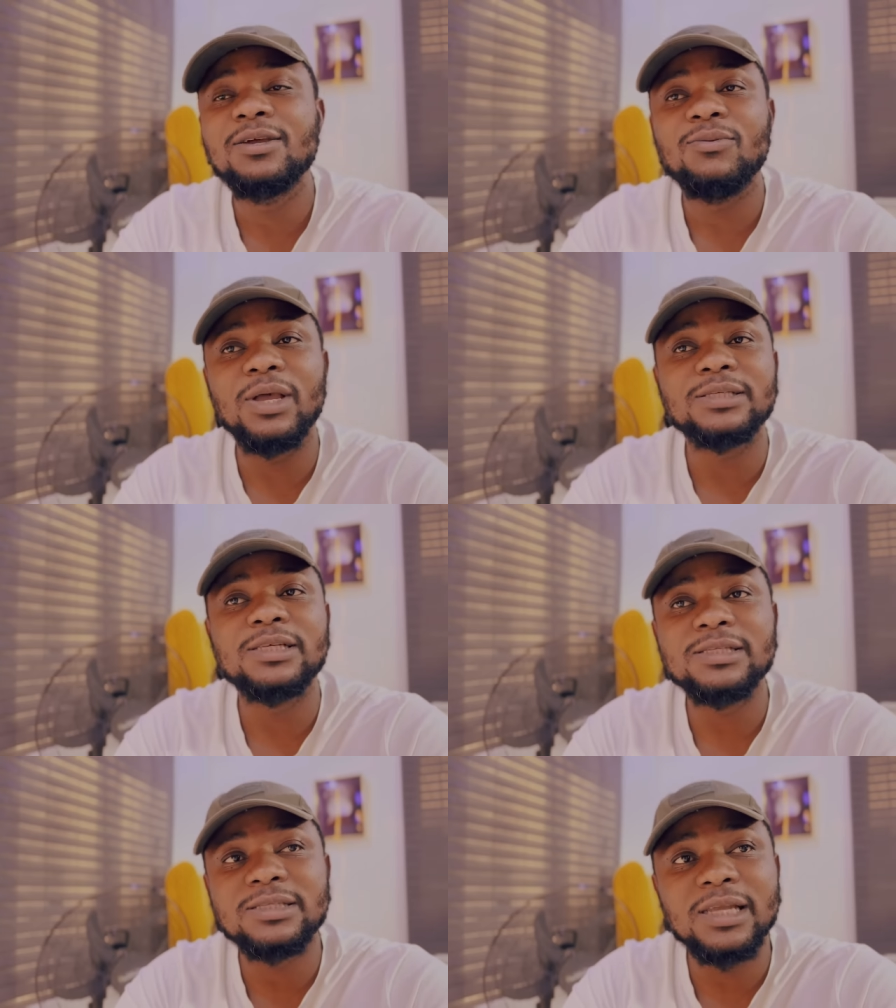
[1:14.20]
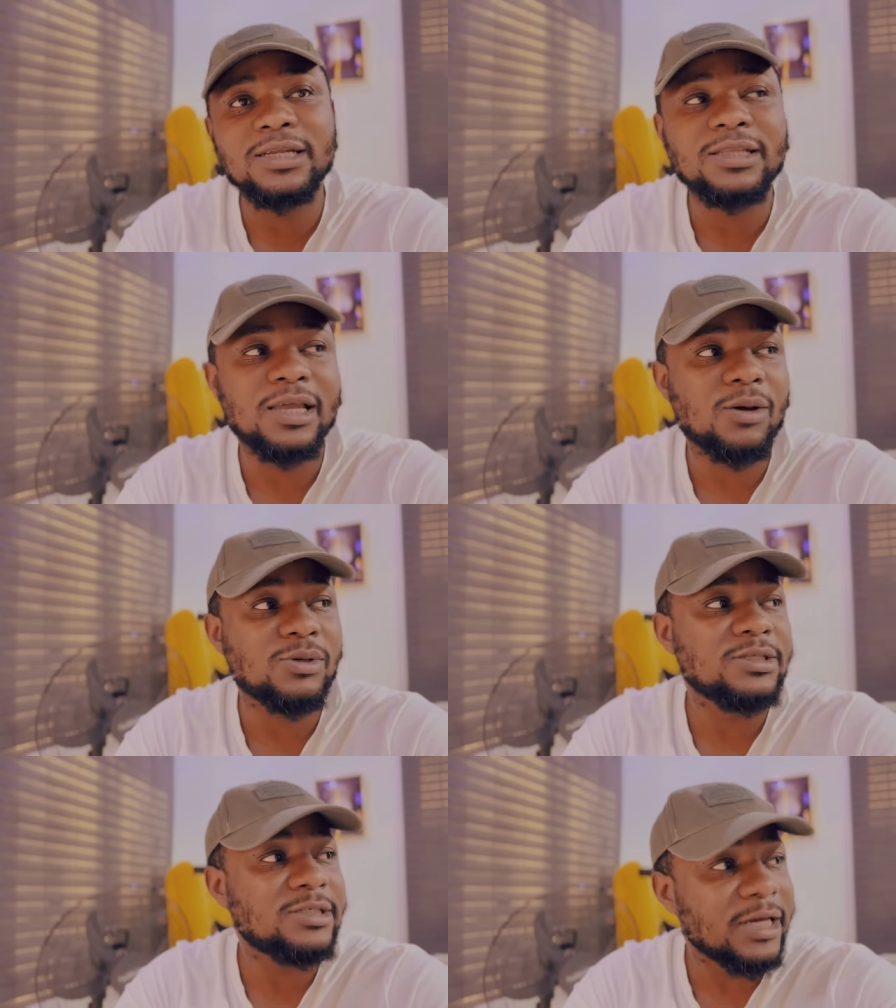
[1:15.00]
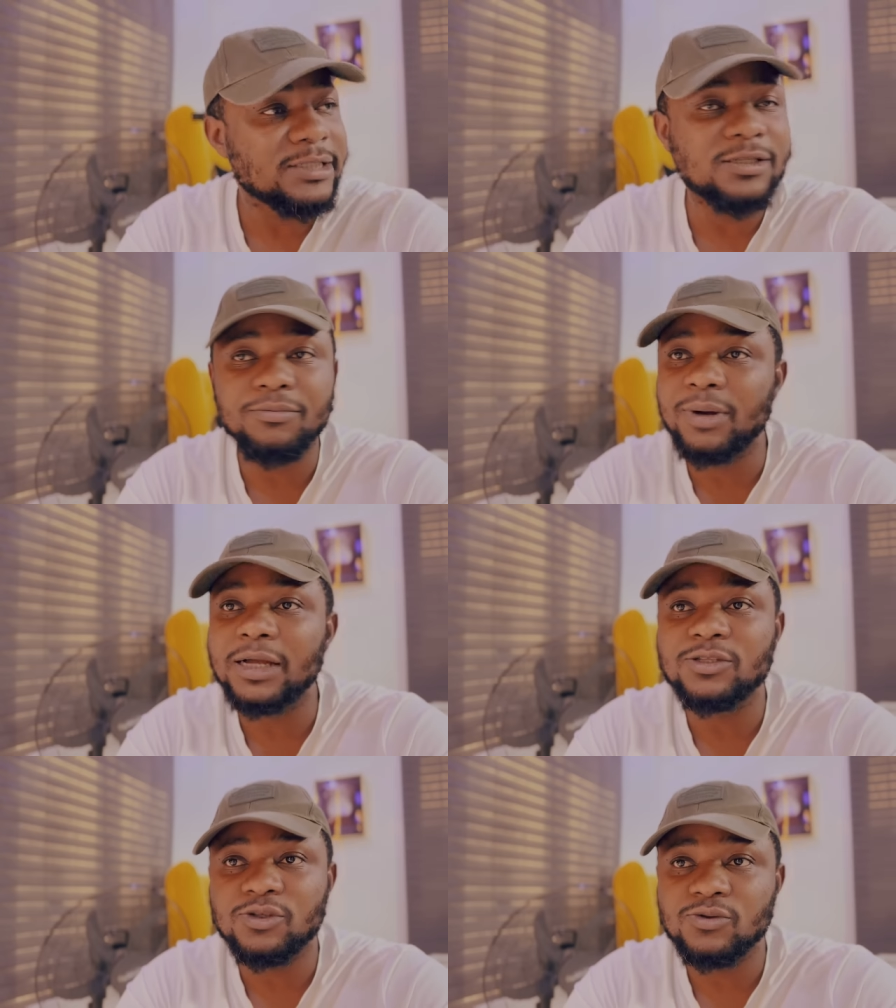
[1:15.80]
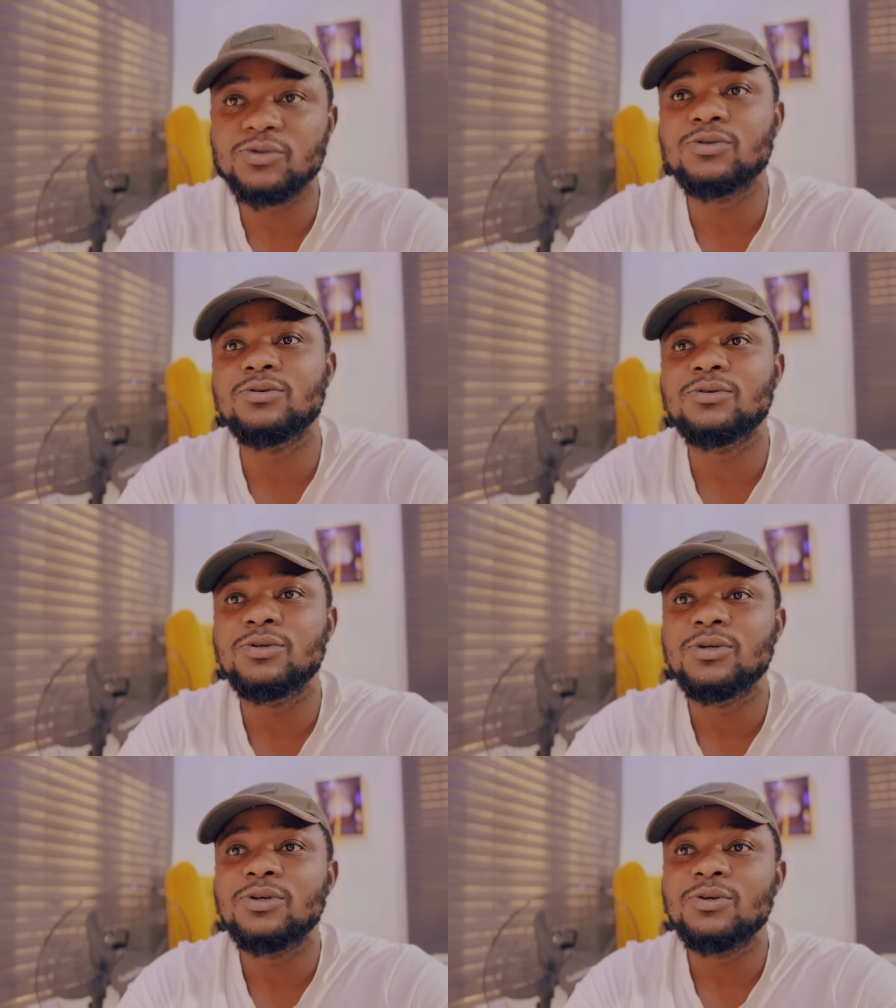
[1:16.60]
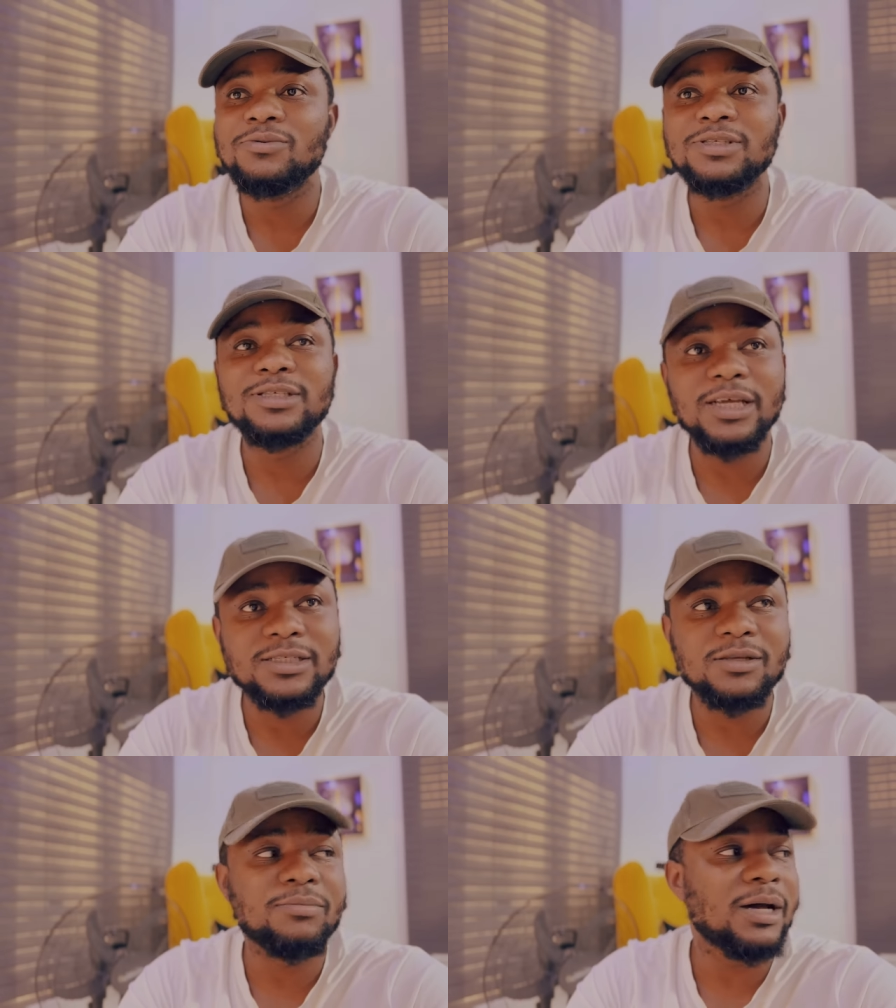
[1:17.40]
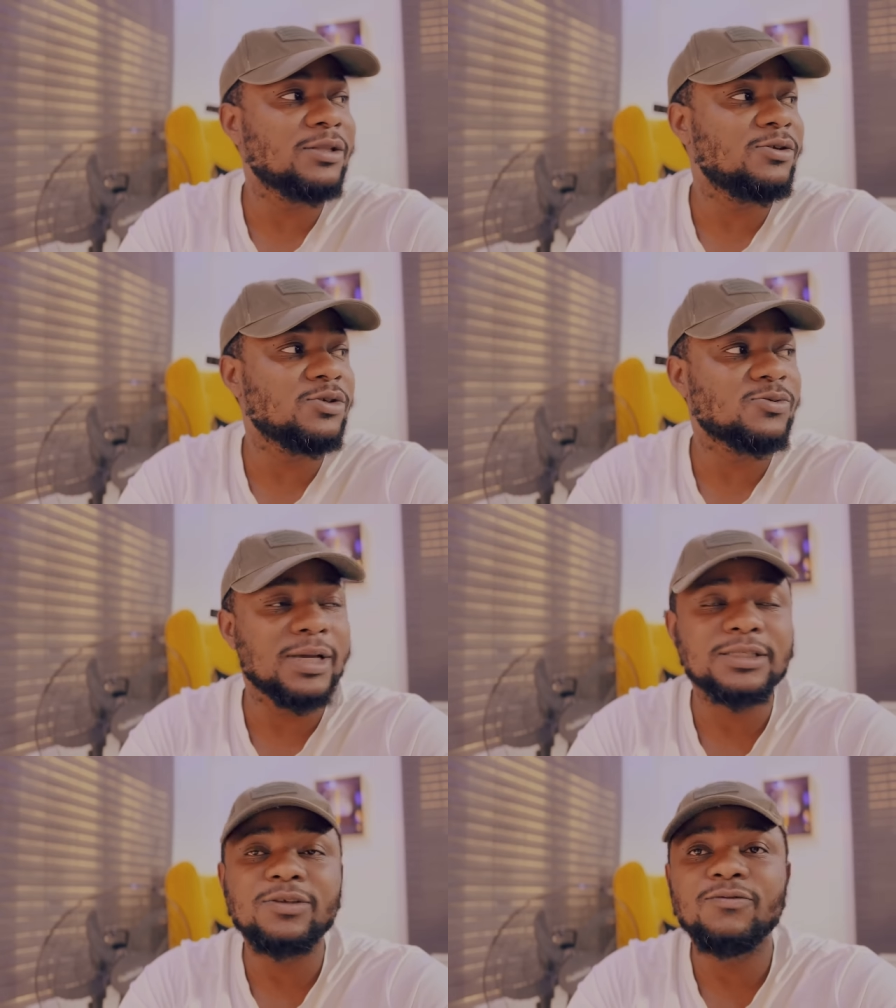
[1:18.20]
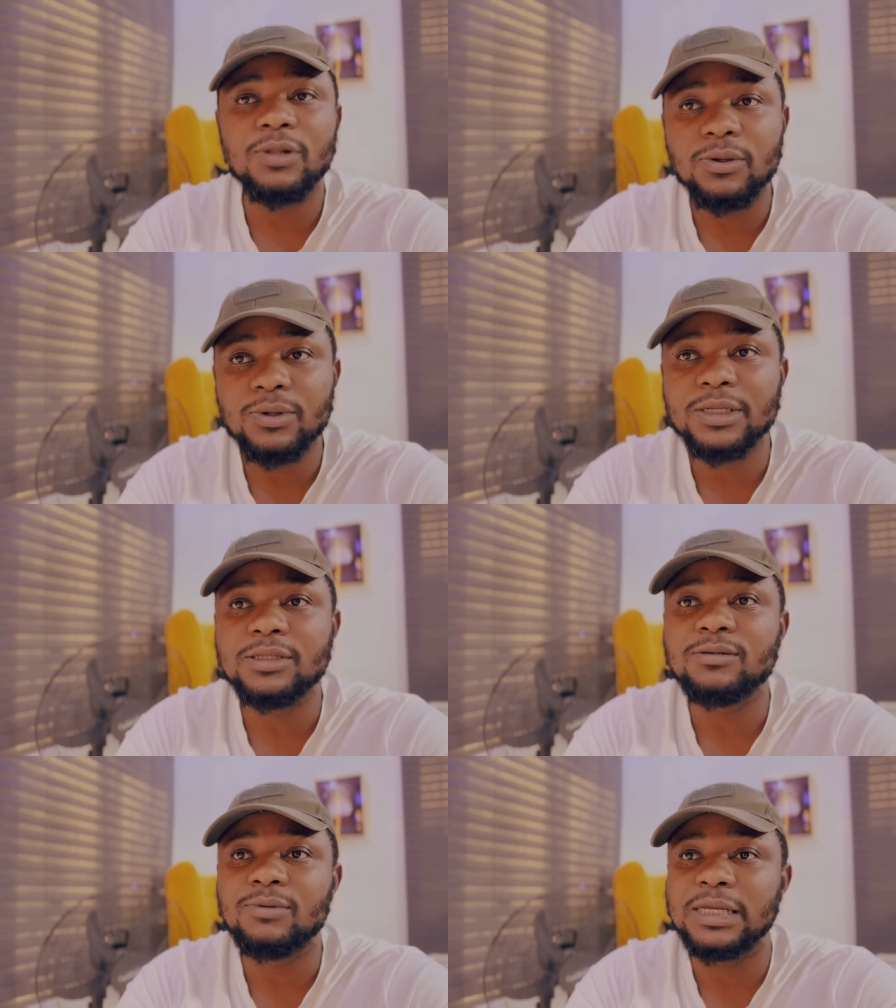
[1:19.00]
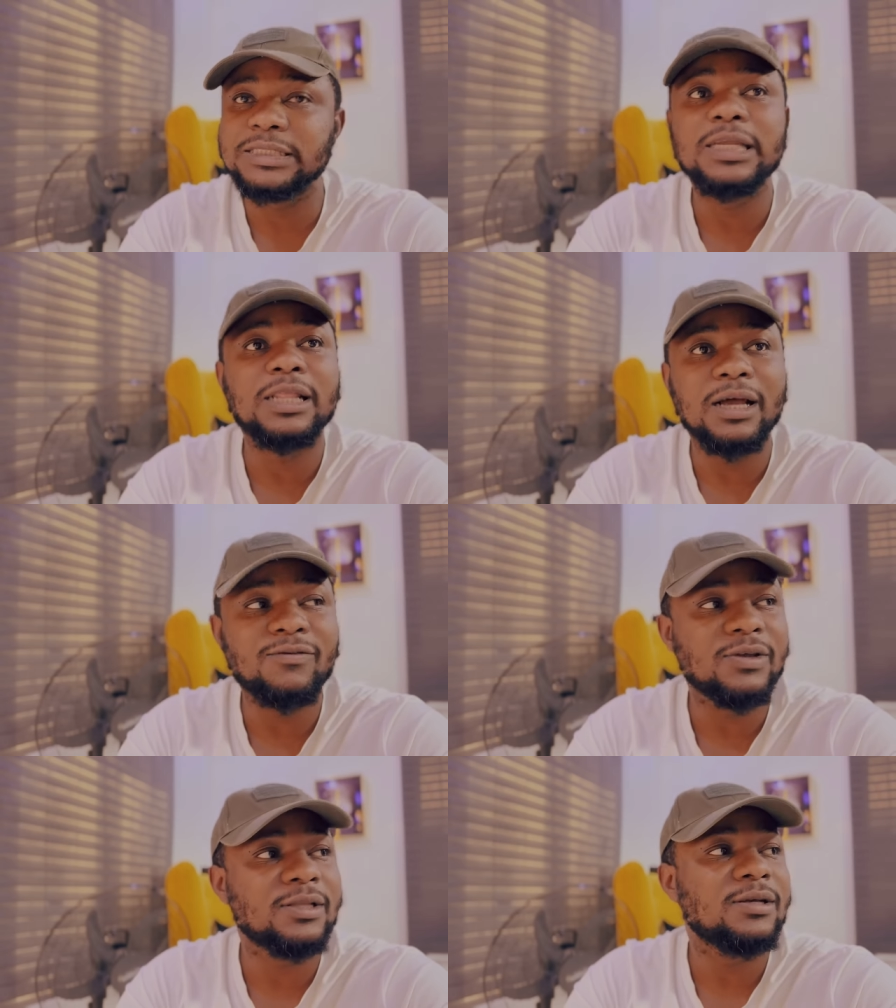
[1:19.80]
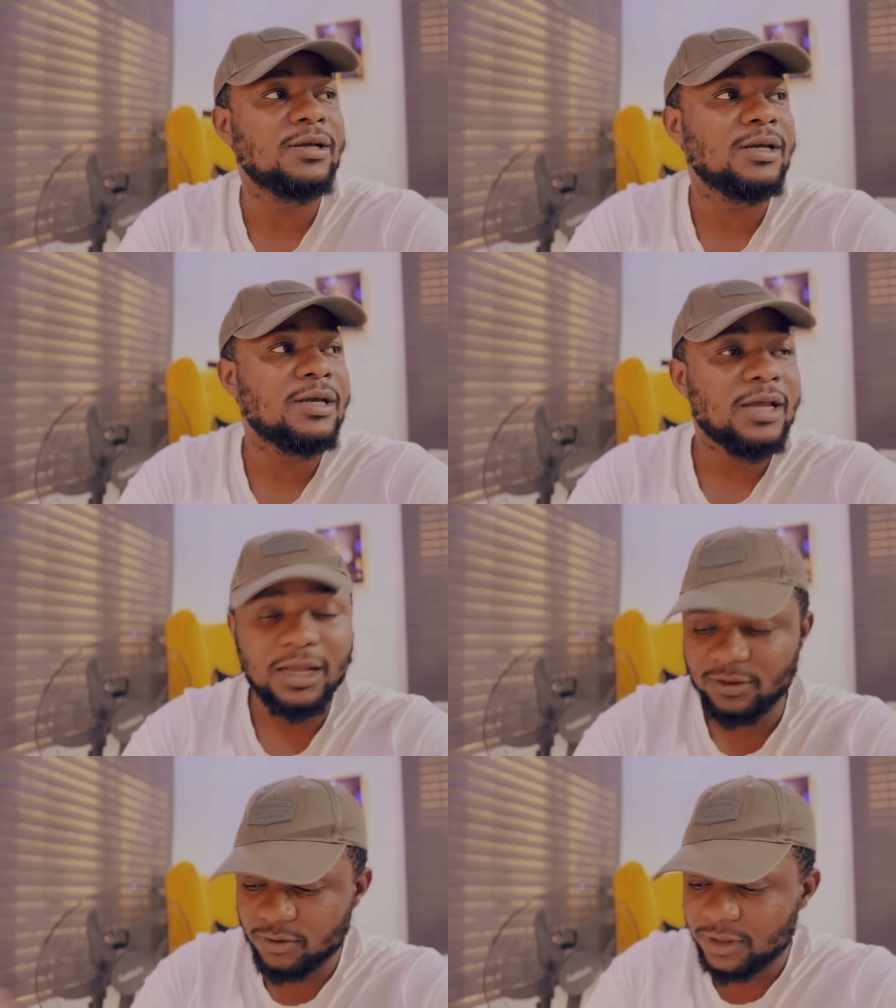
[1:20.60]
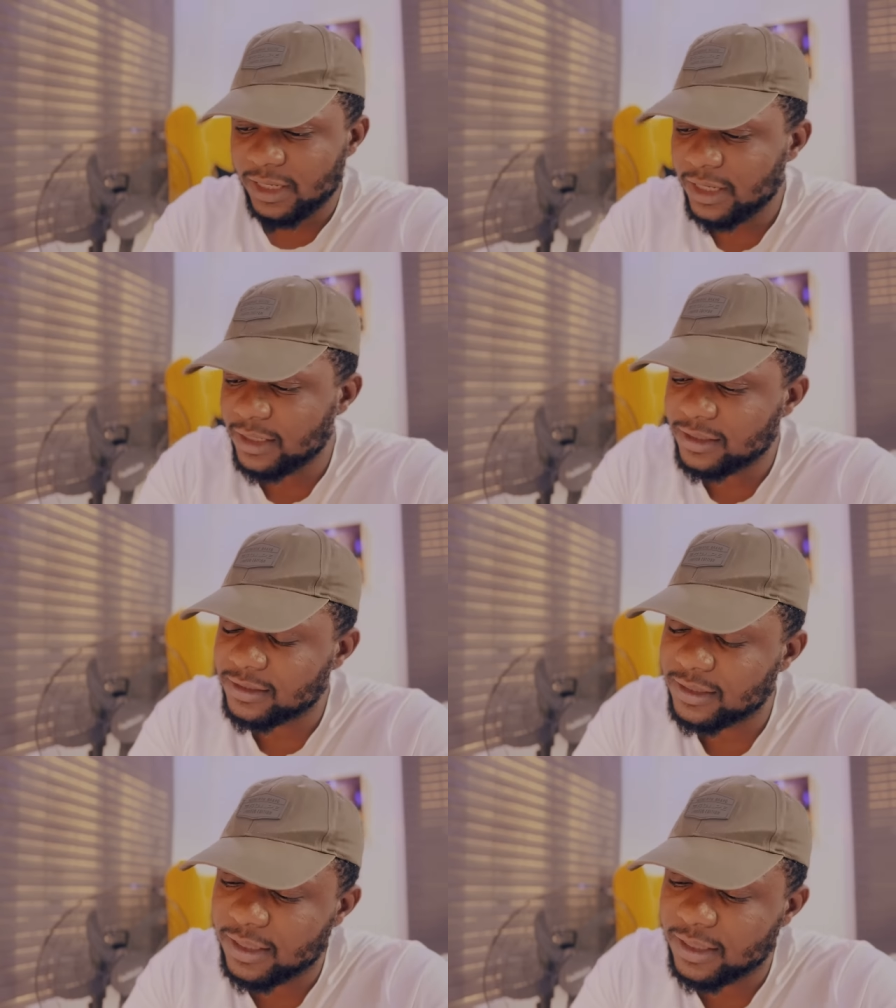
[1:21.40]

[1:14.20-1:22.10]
We are still standing, and we chase the bad news. We chase the bad news. We are still flowing. We are still laughing. And today is.